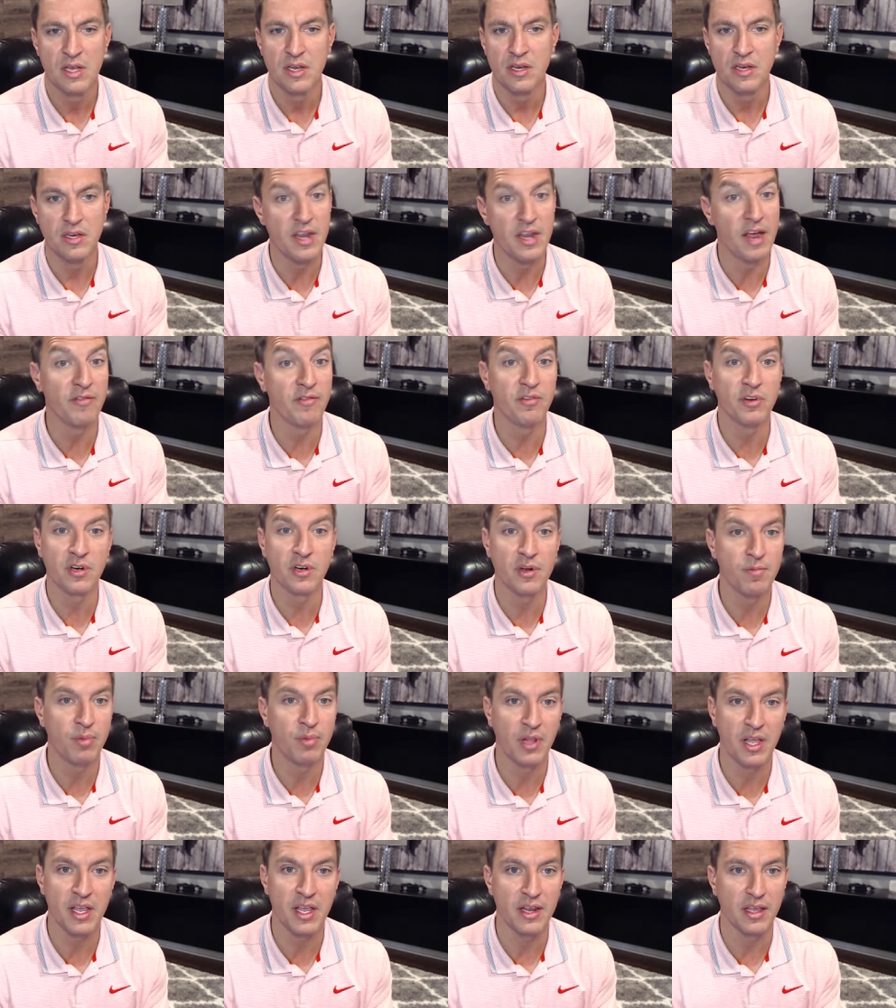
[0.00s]
never
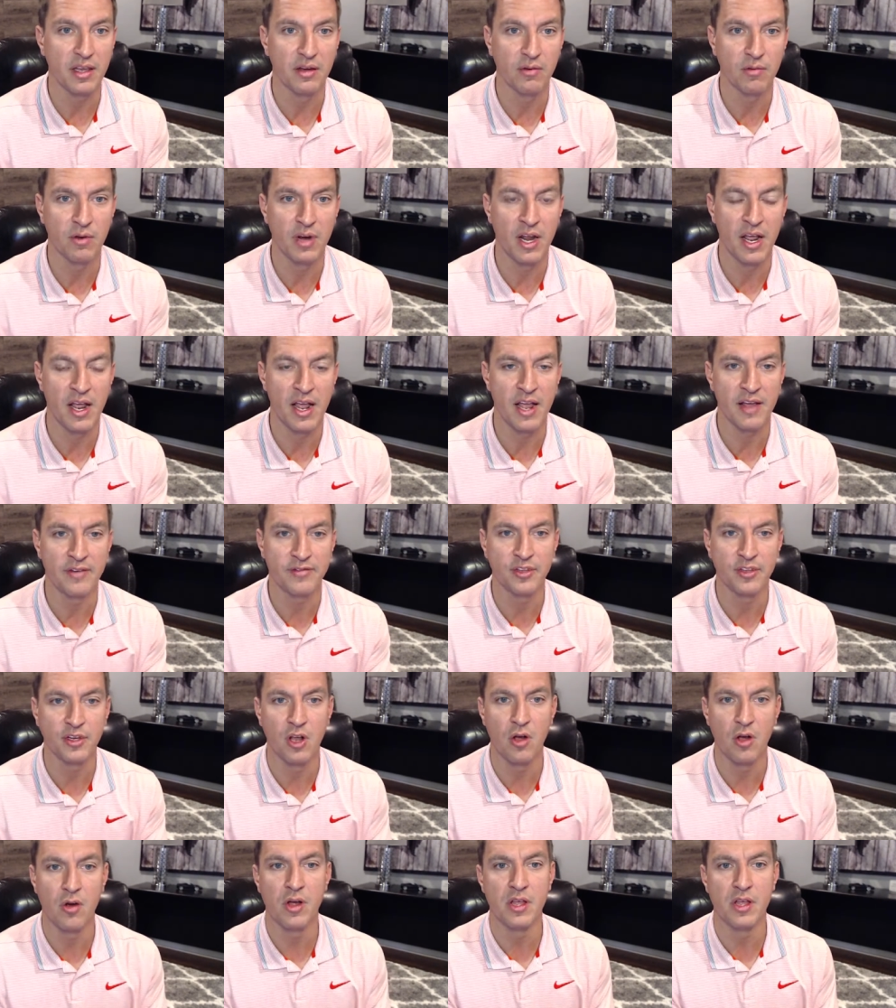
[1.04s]
complaining when I have to
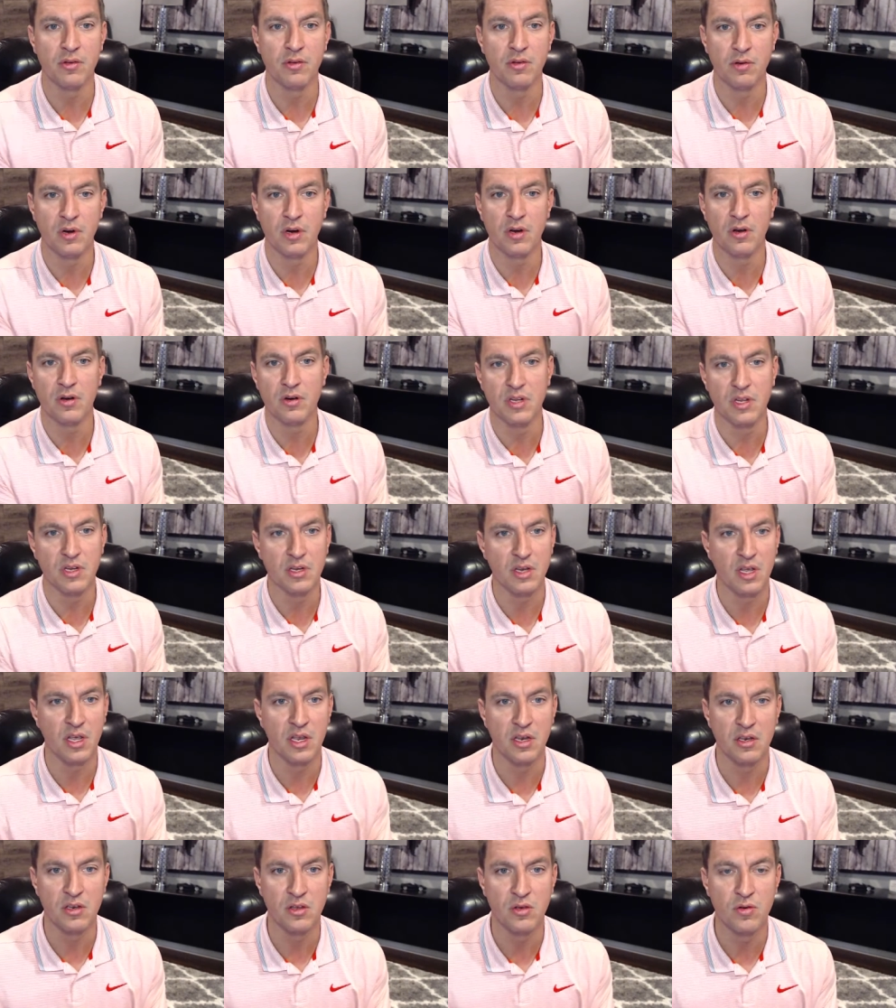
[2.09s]
go on the road and,
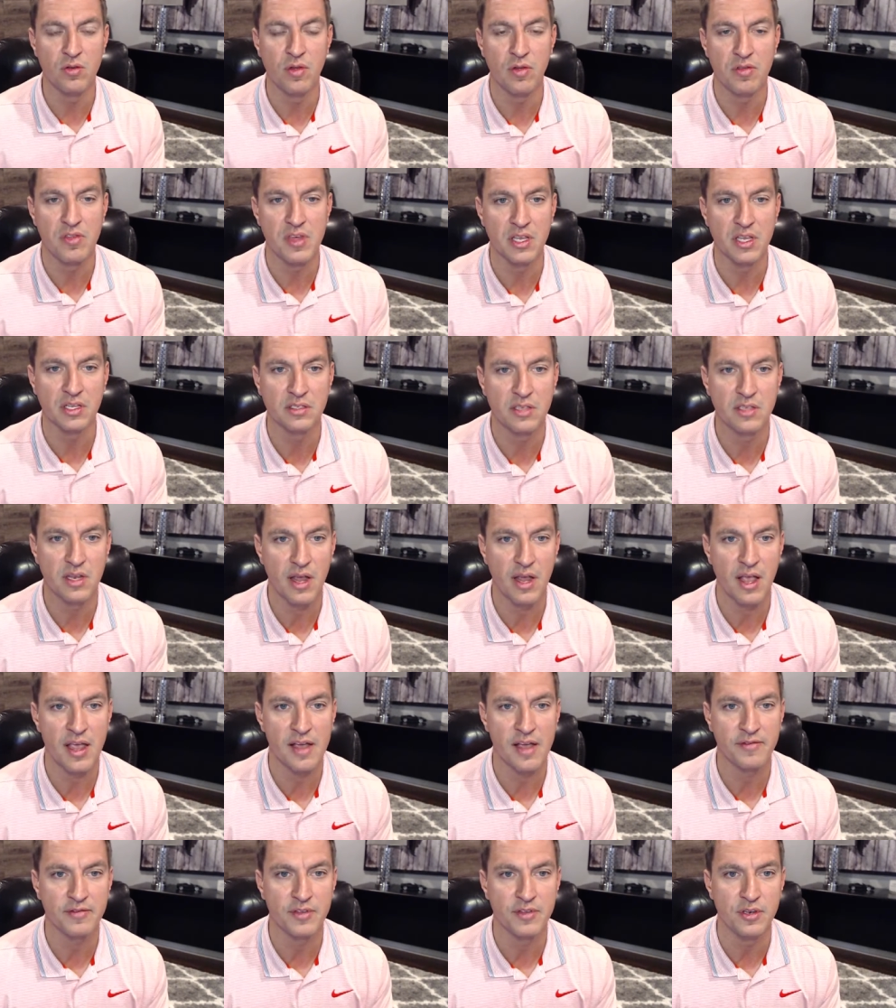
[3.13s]
and do the things that I
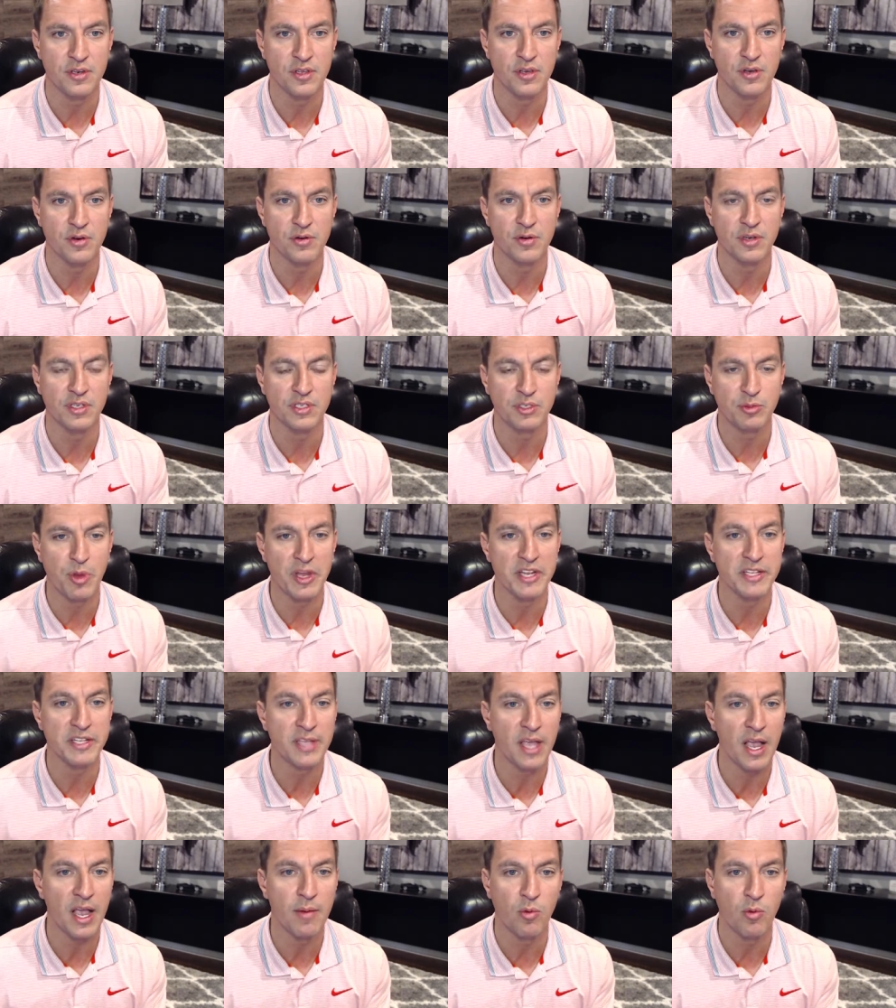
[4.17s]
have to do and spend
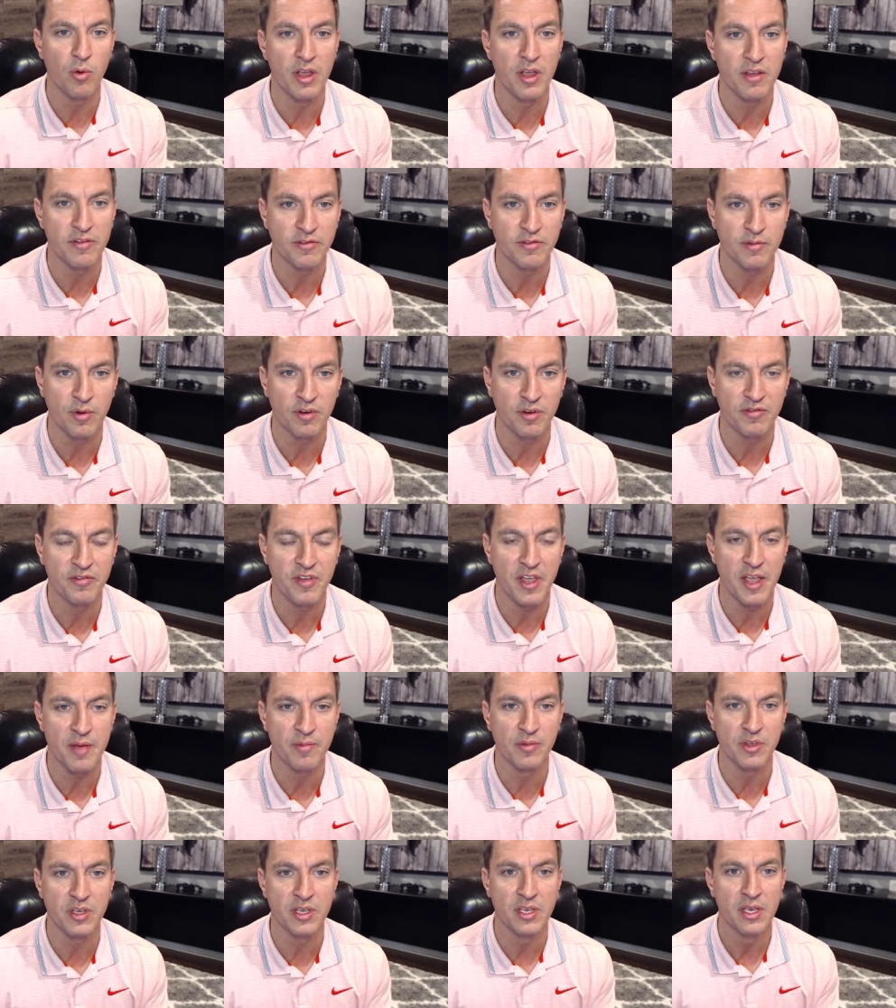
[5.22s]
time away from our
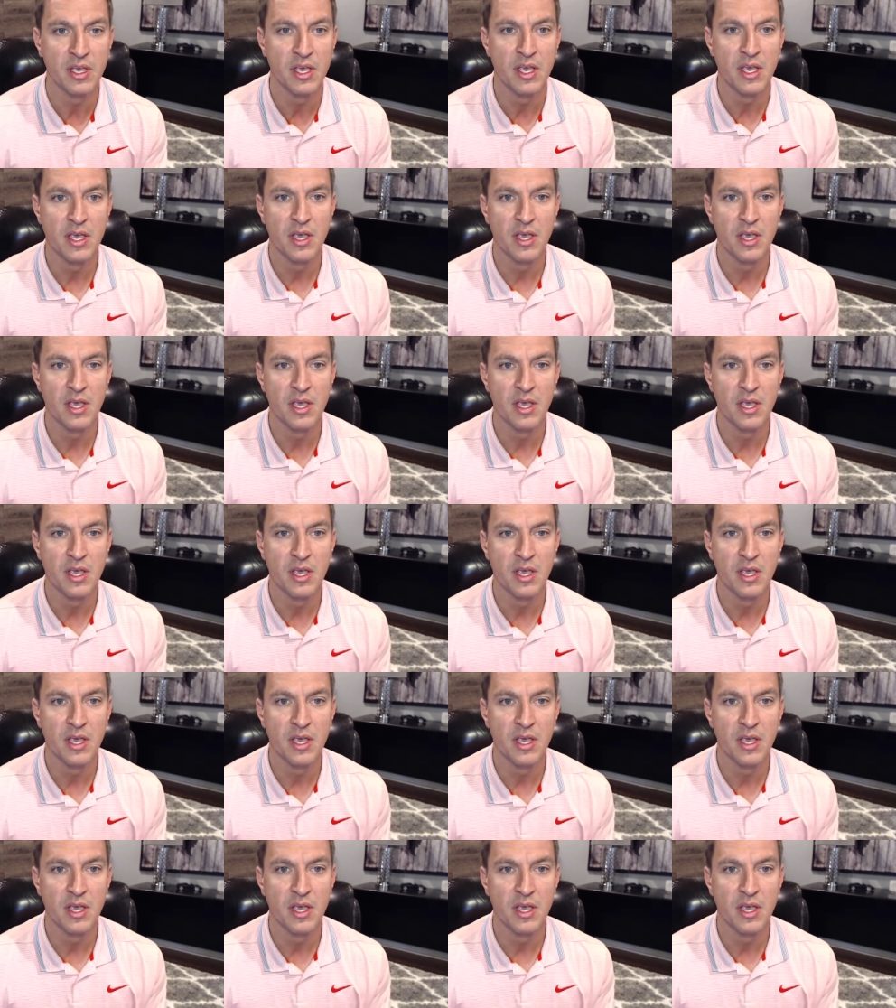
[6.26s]
family.